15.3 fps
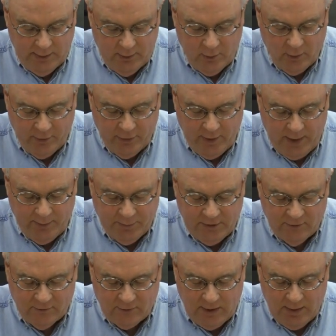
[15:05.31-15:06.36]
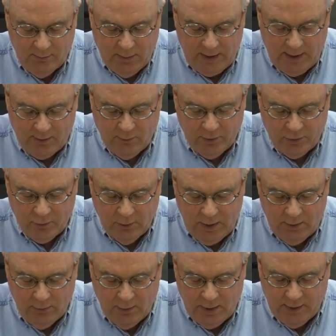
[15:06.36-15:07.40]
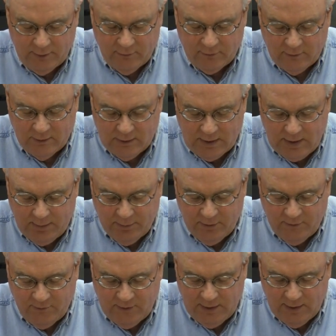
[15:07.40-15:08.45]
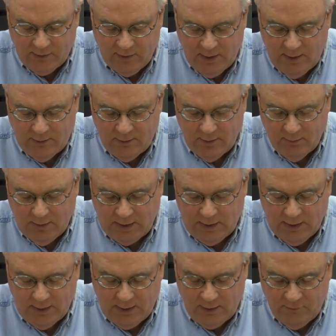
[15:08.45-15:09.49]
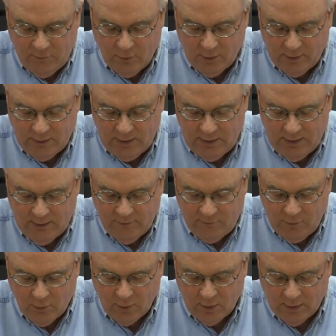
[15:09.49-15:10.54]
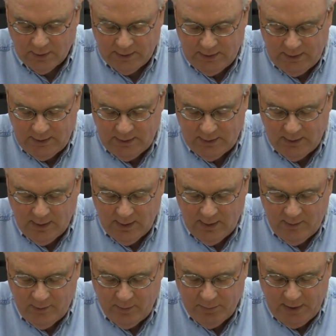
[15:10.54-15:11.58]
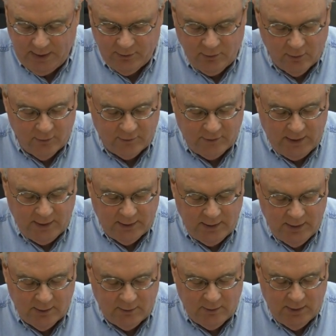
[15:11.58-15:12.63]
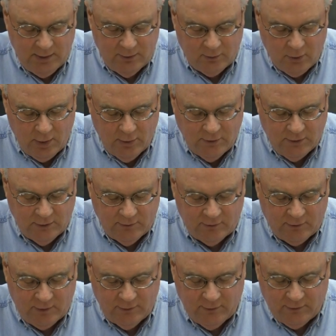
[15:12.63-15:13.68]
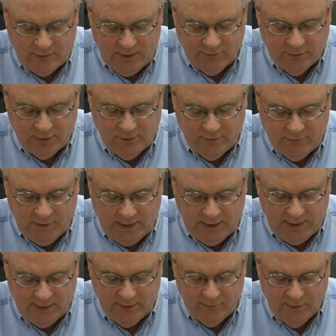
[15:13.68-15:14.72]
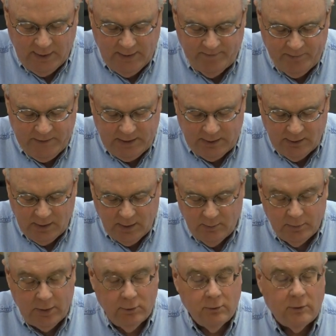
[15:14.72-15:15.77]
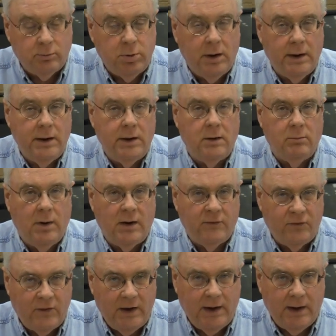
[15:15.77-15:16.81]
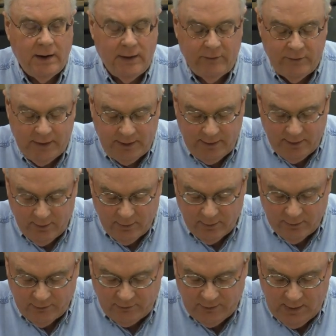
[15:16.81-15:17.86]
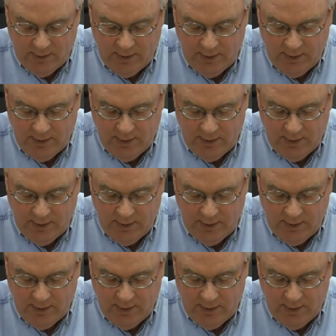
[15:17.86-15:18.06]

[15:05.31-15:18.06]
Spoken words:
North Hopkins came back with 3 runs in the top of the 5th to make it a 14-4 lead. The Panthers out-hit the Trojans 7-5, and Cumbie was plagued by 5 errors.